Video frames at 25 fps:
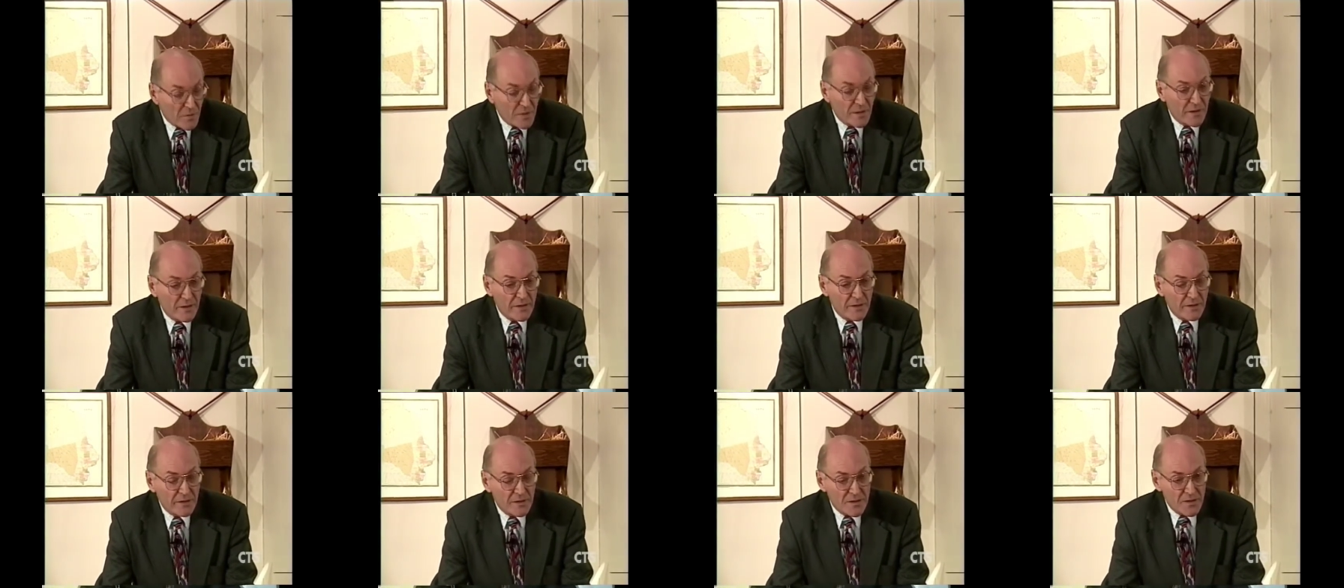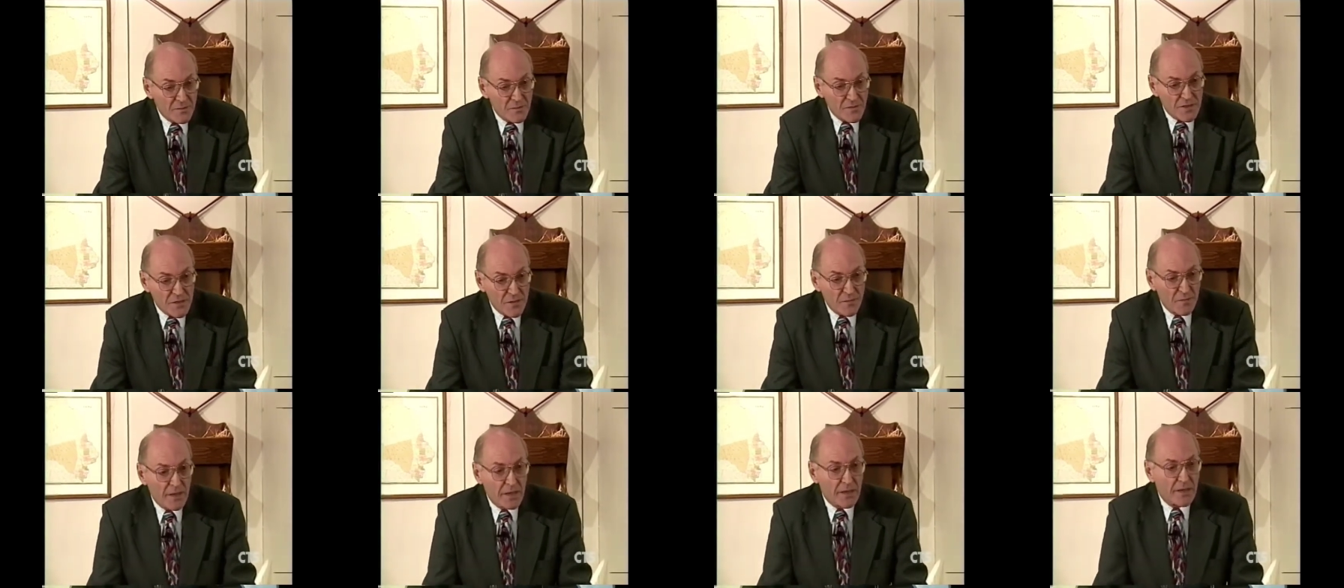and there are some
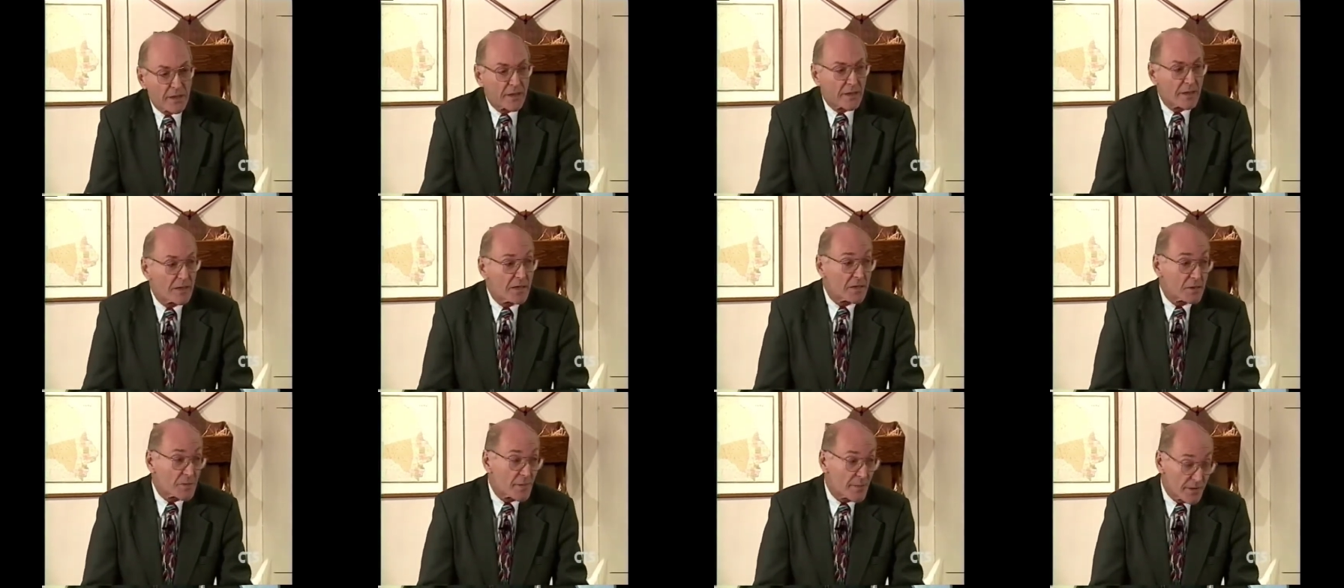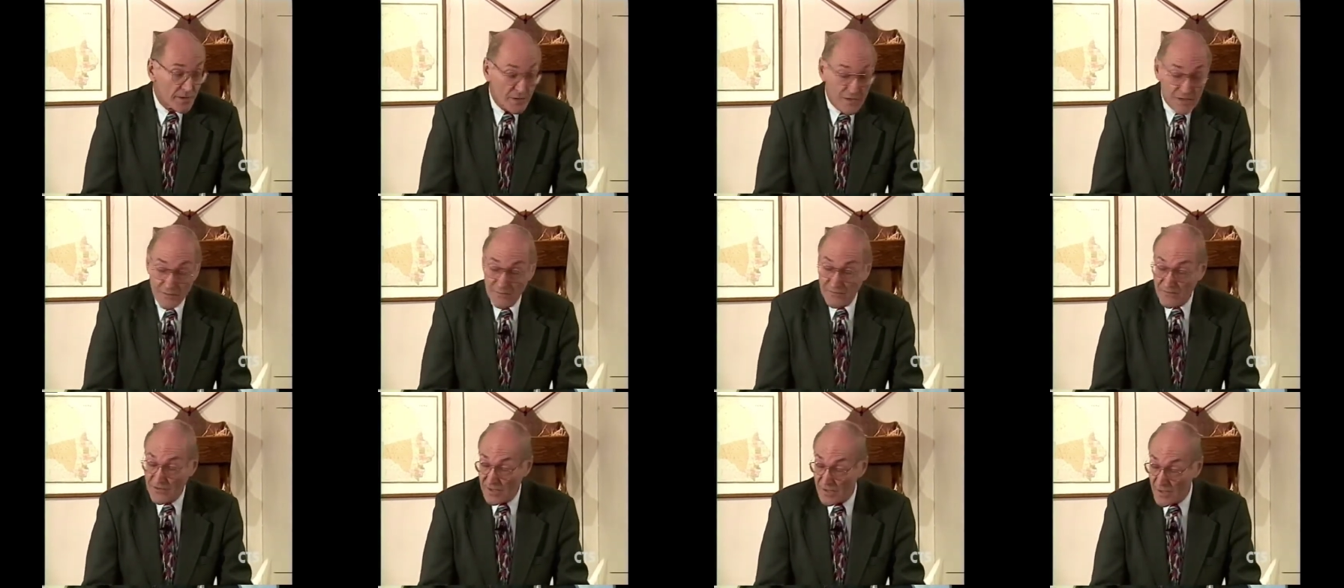similarities but
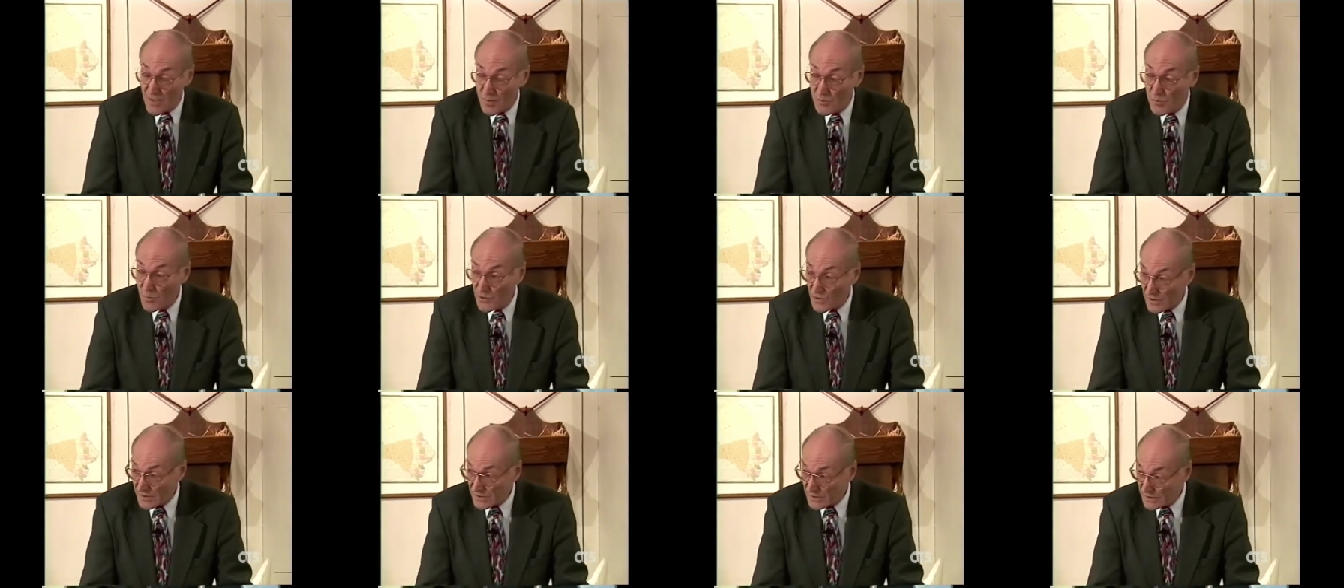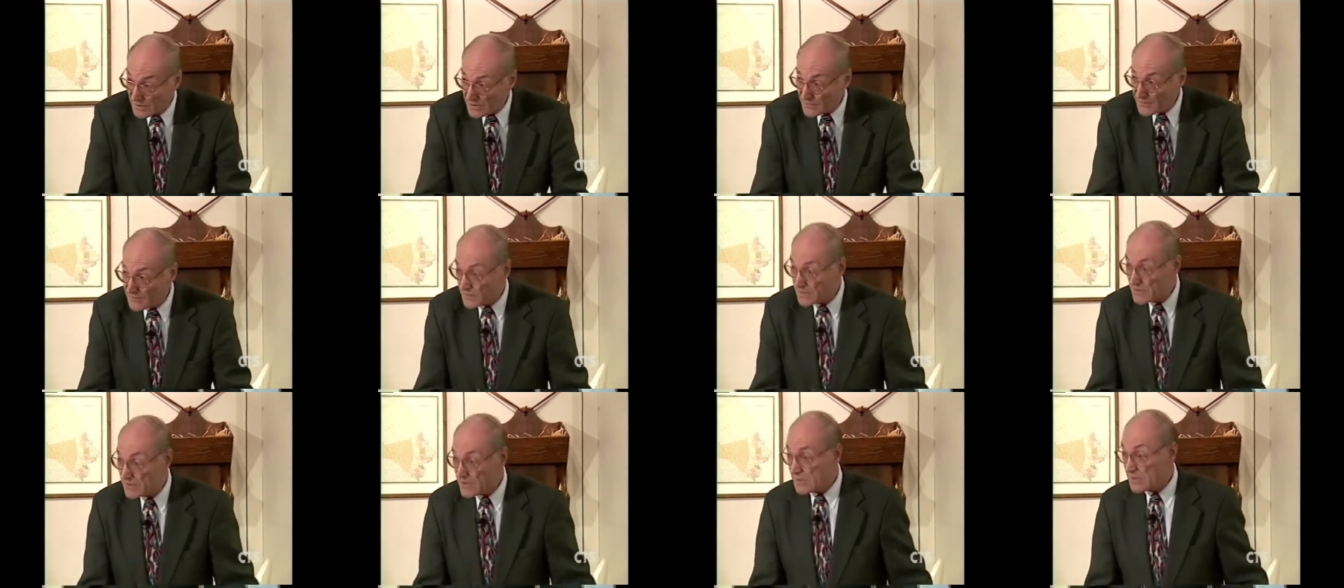some very important
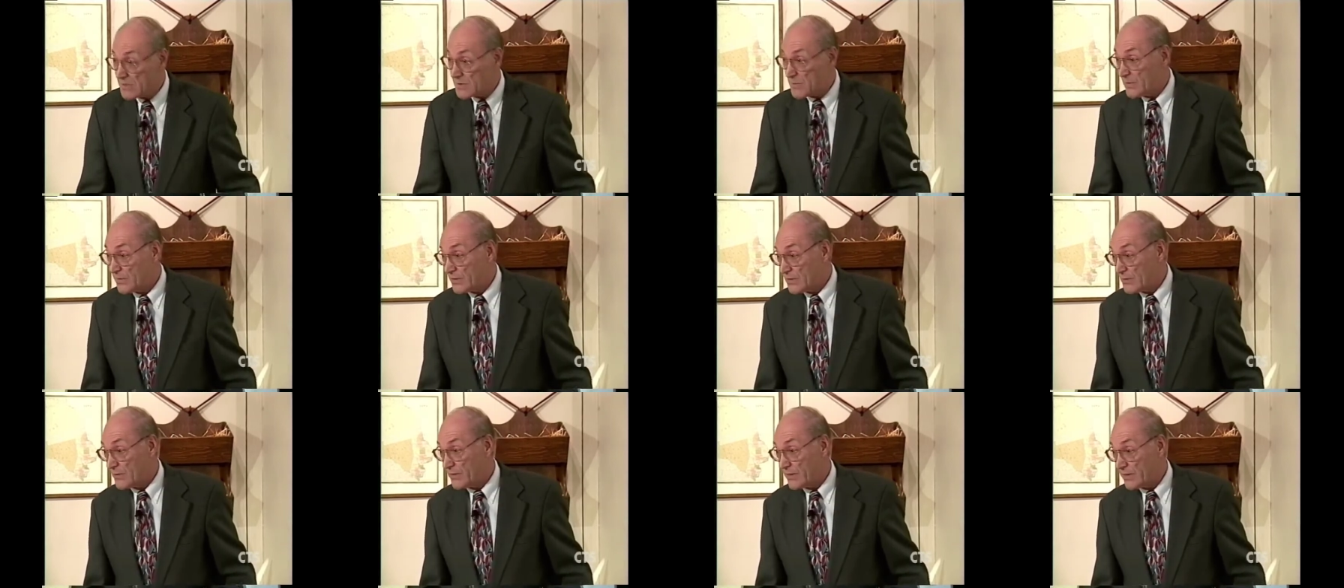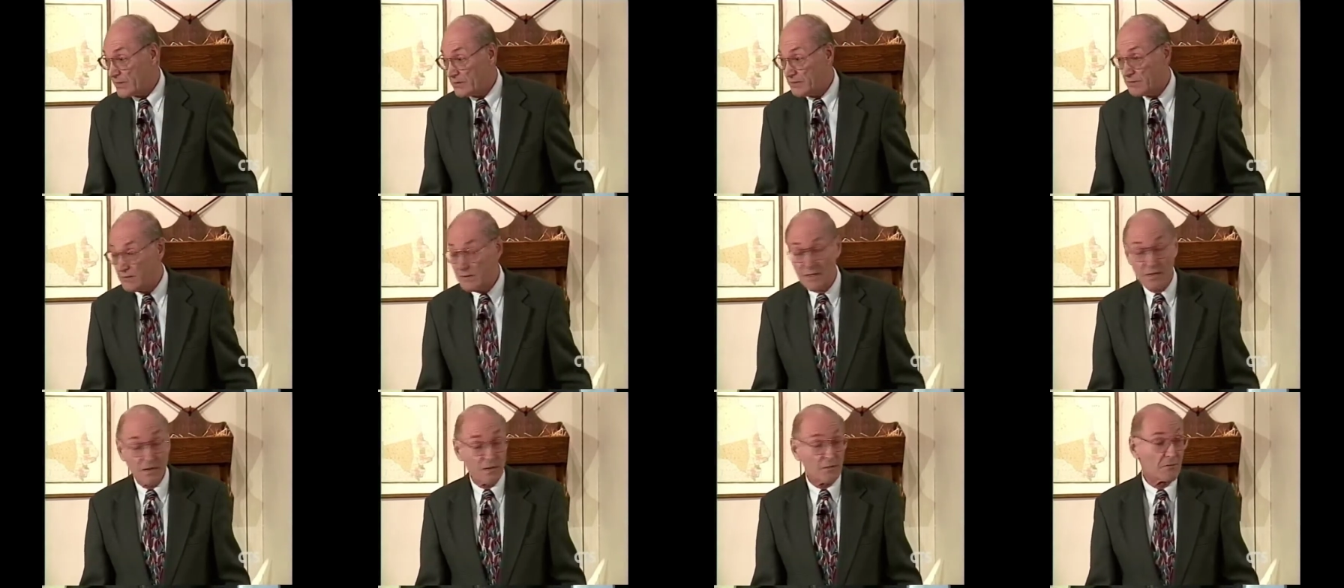differences
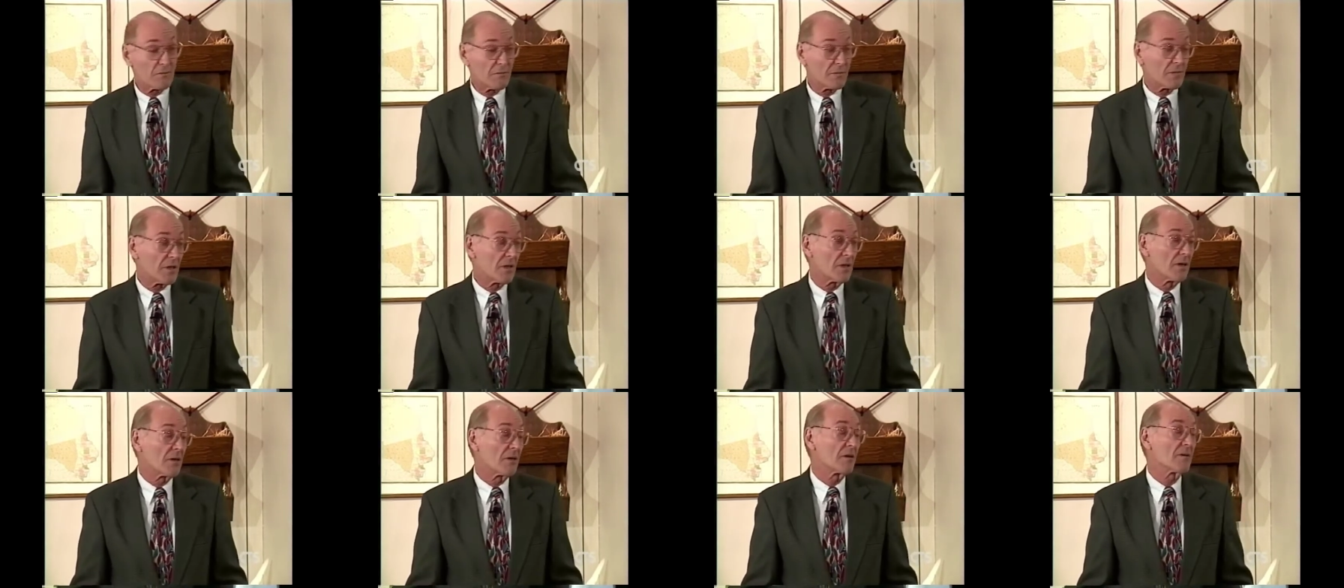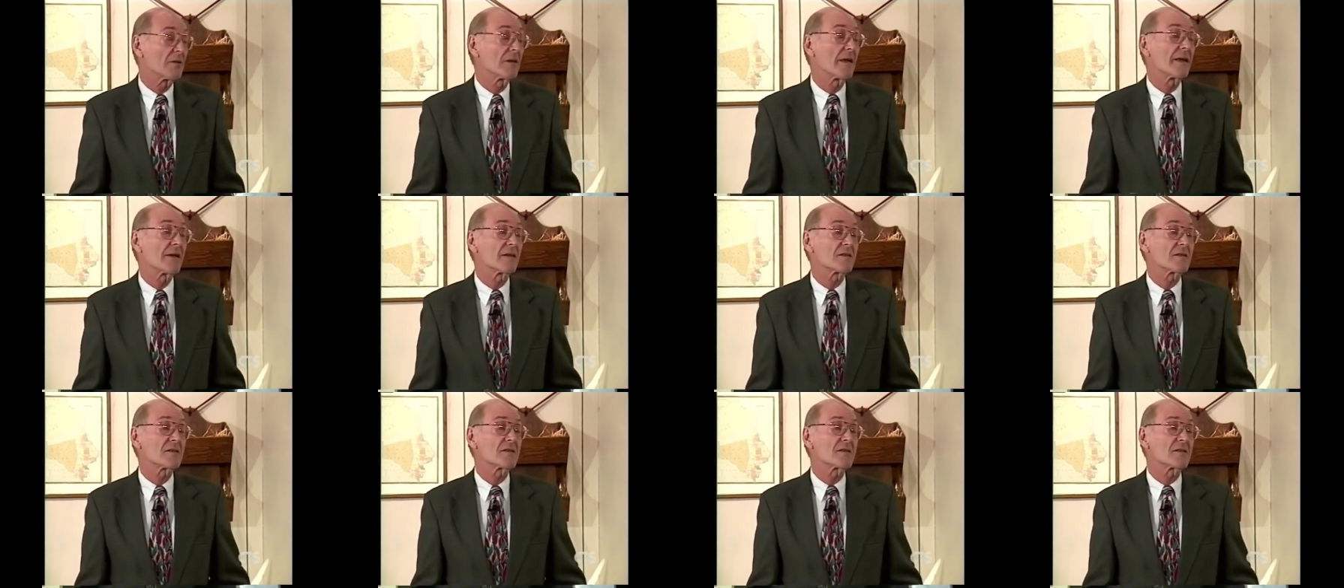between uh, uh,
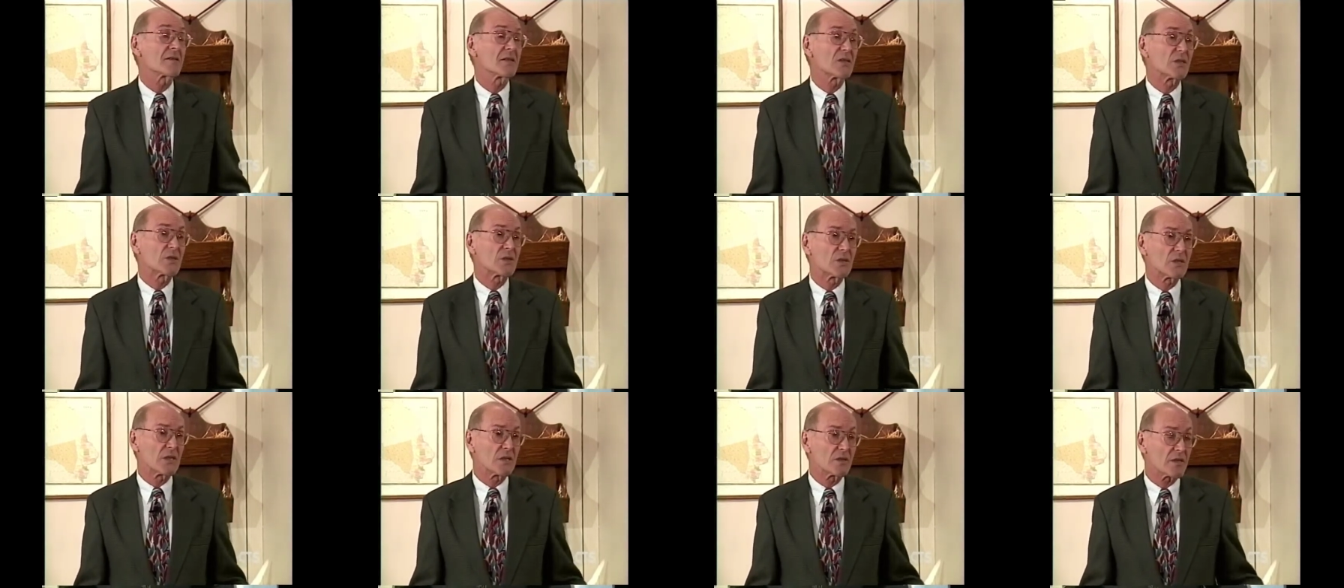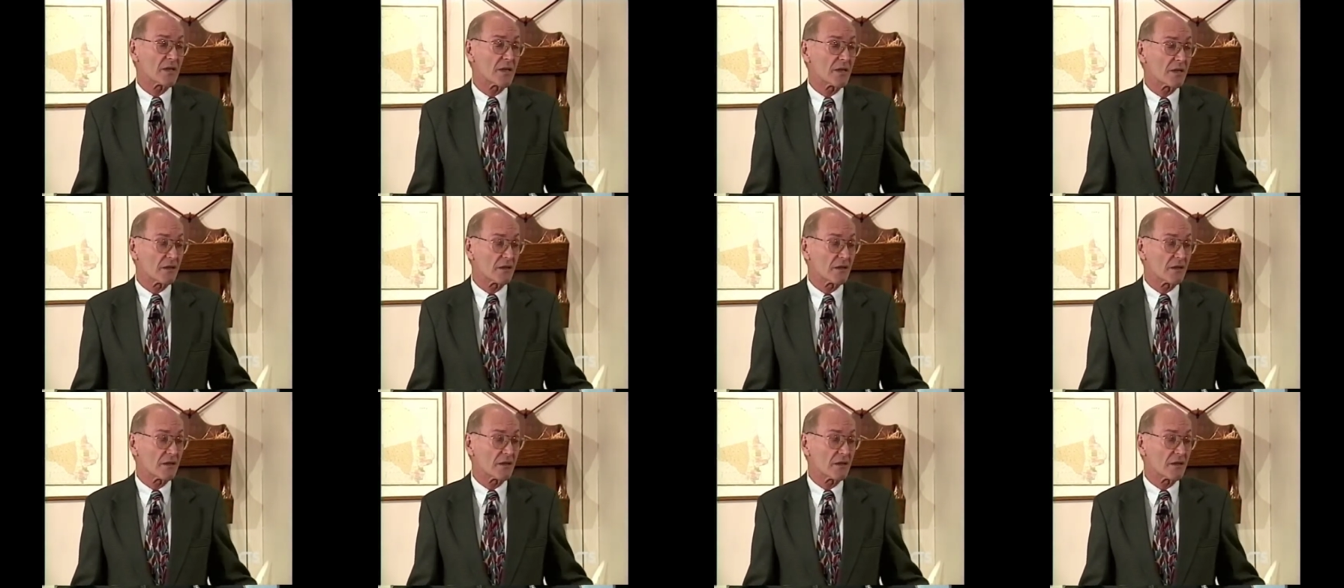Hansen's disease